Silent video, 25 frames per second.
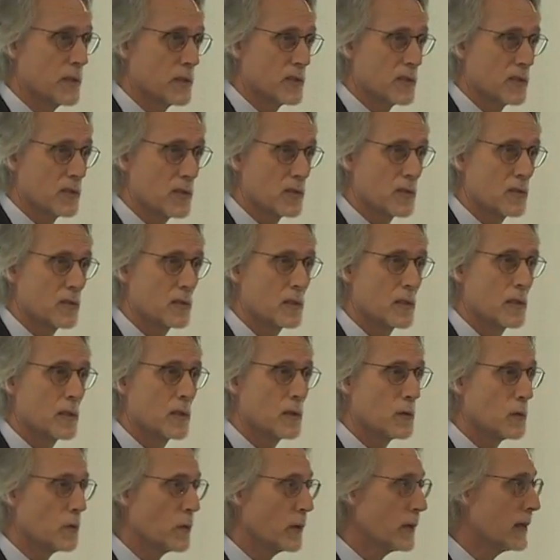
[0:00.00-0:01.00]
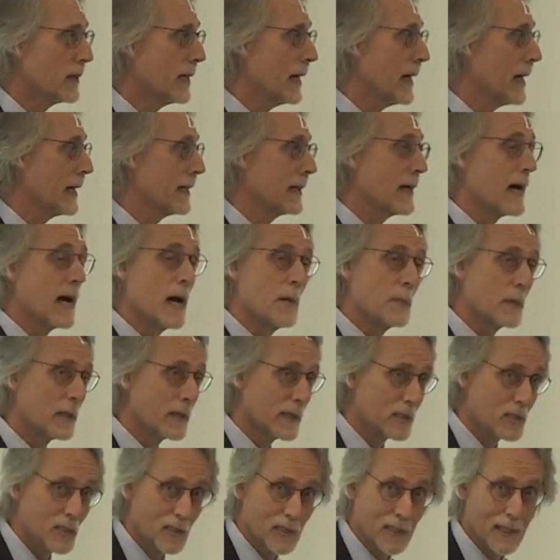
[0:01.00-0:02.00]
these different backgrounds
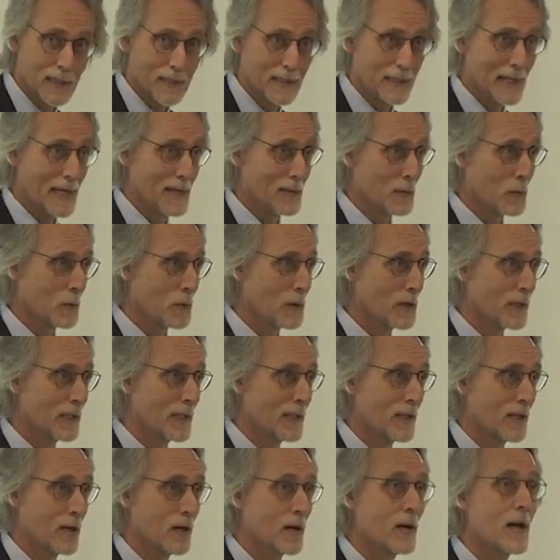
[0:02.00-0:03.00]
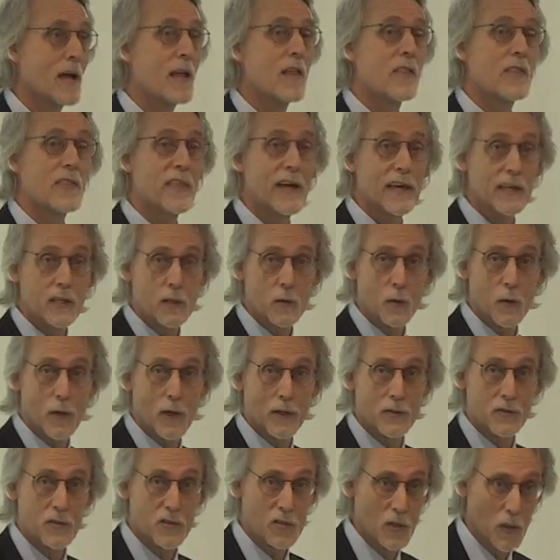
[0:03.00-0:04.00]
and they work with common purpose.
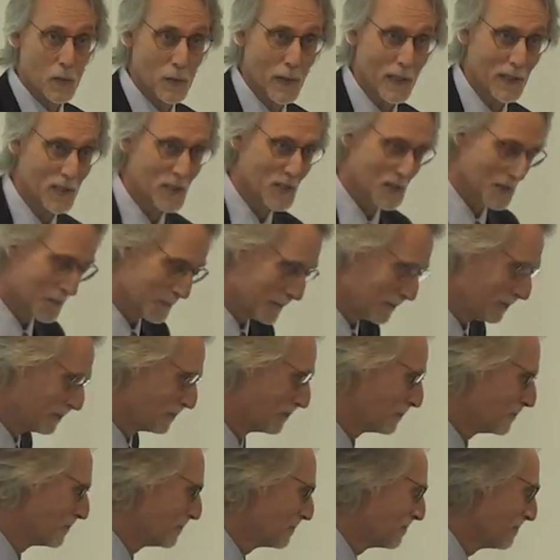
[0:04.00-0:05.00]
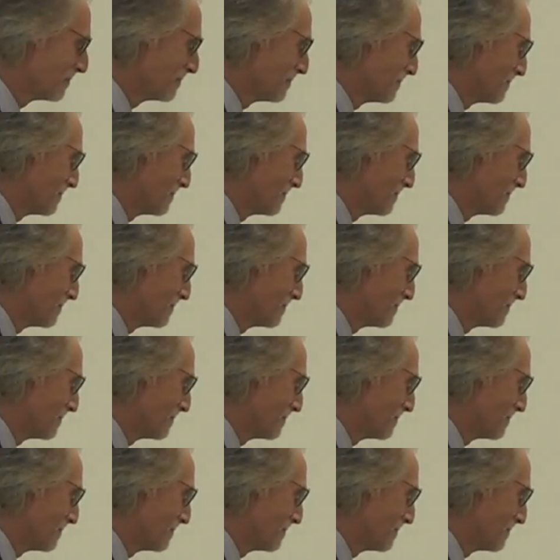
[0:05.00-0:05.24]
And so this this